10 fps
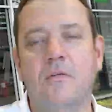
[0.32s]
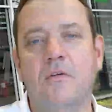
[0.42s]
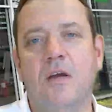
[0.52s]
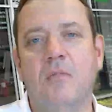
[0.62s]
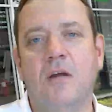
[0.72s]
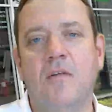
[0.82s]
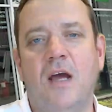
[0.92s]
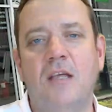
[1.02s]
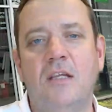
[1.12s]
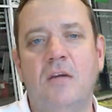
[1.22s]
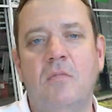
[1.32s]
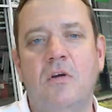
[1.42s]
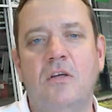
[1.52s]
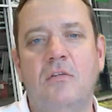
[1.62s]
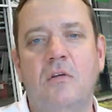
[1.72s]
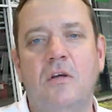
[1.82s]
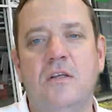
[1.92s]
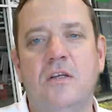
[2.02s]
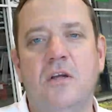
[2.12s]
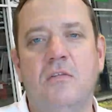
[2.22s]
Dreaming of adding a beautiful
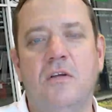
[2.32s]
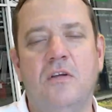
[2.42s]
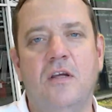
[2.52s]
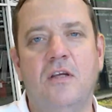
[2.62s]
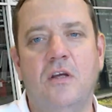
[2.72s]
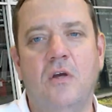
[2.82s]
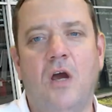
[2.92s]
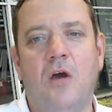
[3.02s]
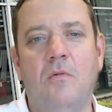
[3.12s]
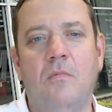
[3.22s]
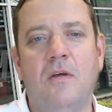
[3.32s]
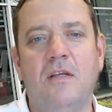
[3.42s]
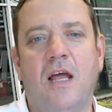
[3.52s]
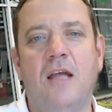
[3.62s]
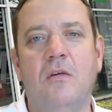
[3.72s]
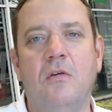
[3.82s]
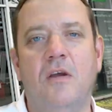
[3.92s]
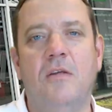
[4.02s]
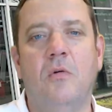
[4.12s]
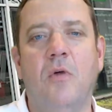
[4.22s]
conservatory to your home but tangled
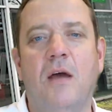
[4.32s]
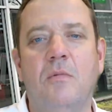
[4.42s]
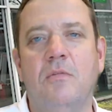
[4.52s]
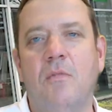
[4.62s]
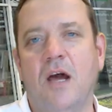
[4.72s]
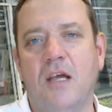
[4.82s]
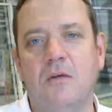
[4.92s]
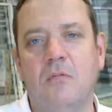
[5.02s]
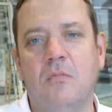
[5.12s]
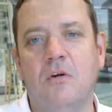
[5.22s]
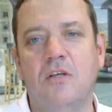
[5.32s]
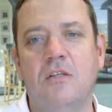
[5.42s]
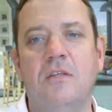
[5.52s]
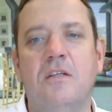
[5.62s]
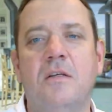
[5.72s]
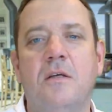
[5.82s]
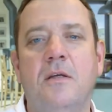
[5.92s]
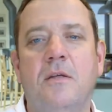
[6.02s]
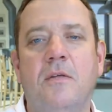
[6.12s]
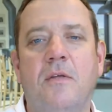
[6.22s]
in the web of planning permissions?
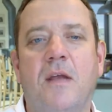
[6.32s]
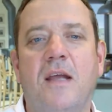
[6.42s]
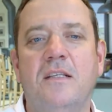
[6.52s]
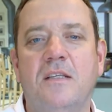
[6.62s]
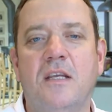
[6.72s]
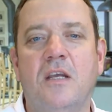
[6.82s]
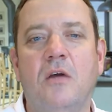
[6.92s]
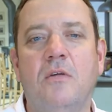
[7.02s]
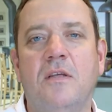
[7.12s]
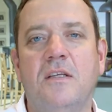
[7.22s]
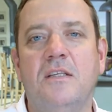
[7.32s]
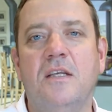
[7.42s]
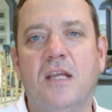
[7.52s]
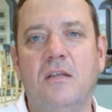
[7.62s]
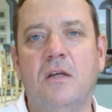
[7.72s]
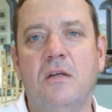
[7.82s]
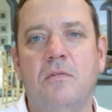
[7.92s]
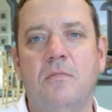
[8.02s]
Let's decode this together.